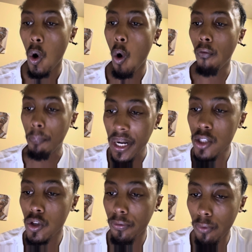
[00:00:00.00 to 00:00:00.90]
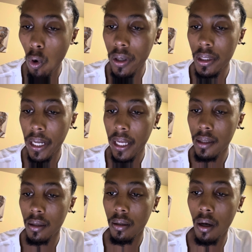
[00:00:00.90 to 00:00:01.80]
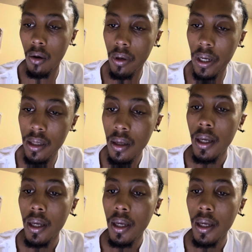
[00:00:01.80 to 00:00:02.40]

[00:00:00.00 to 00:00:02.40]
of breach of contract. Okay,